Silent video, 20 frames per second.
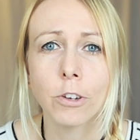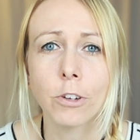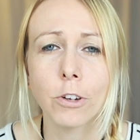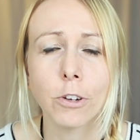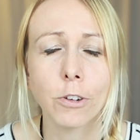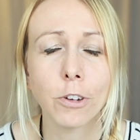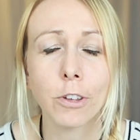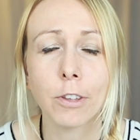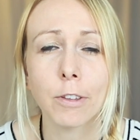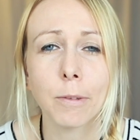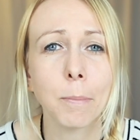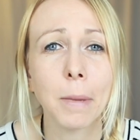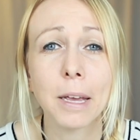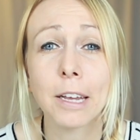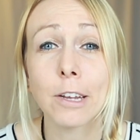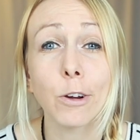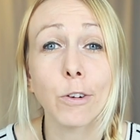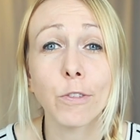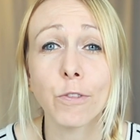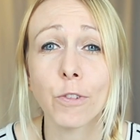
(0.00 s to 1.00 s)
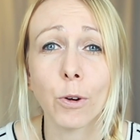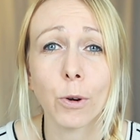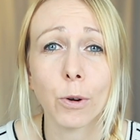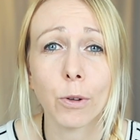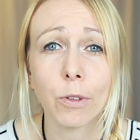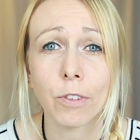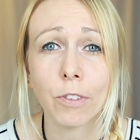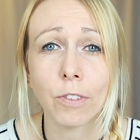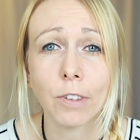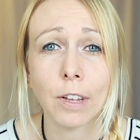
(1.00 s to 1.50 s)
to just make your
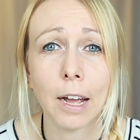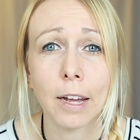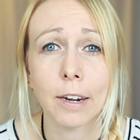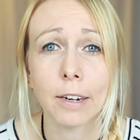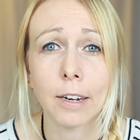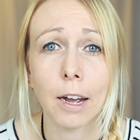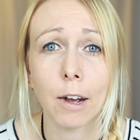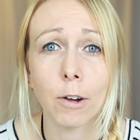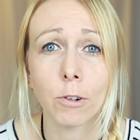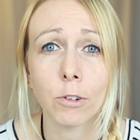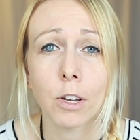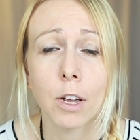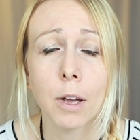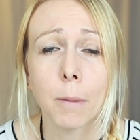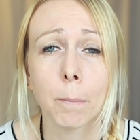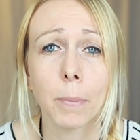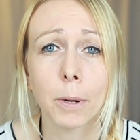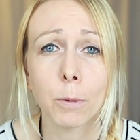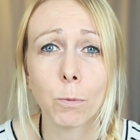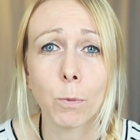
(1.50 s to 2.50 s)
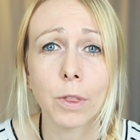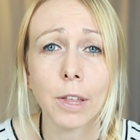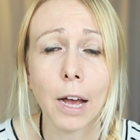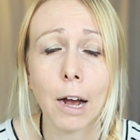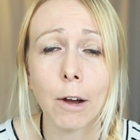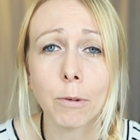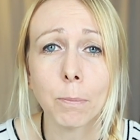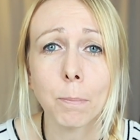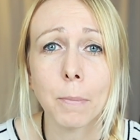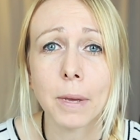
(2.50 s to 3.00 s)
photos stand out, but
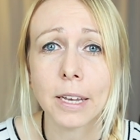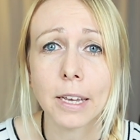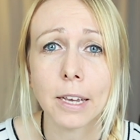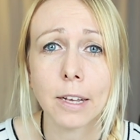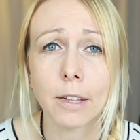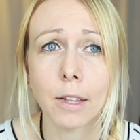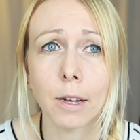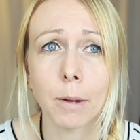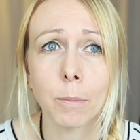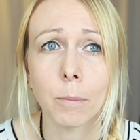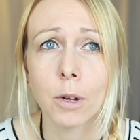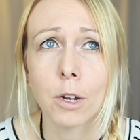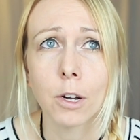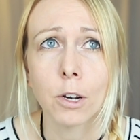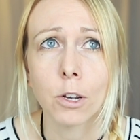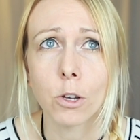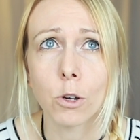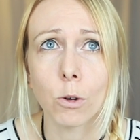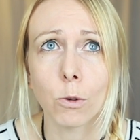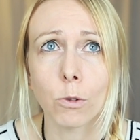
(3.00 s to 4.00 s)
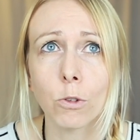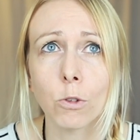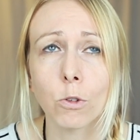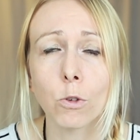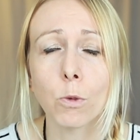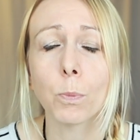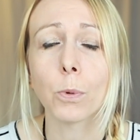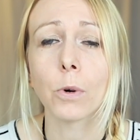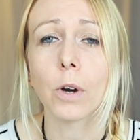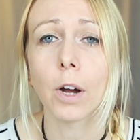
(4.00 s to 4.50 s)
without making them,
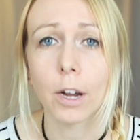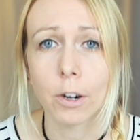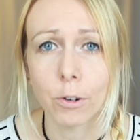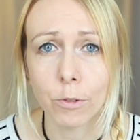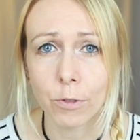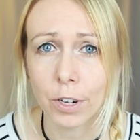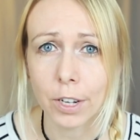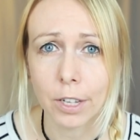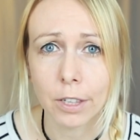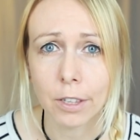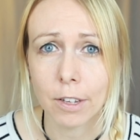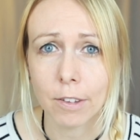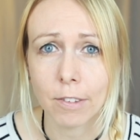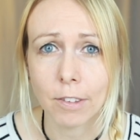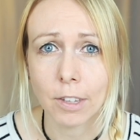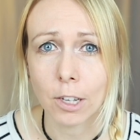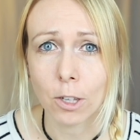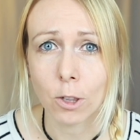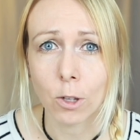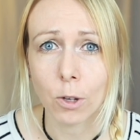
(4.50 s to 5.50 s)
super unrealistic